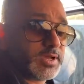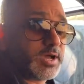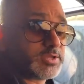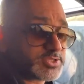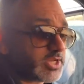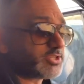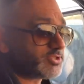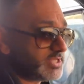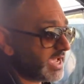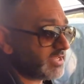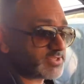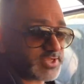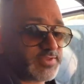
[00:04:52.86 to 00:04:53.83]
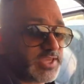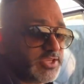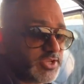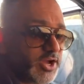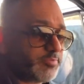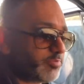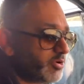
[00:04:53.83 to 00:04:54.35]
So yeah, so there you
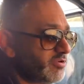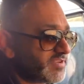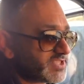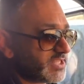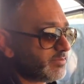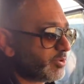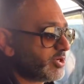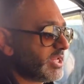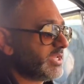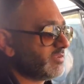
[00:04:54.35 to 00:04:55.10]
go, proof is in the pudding.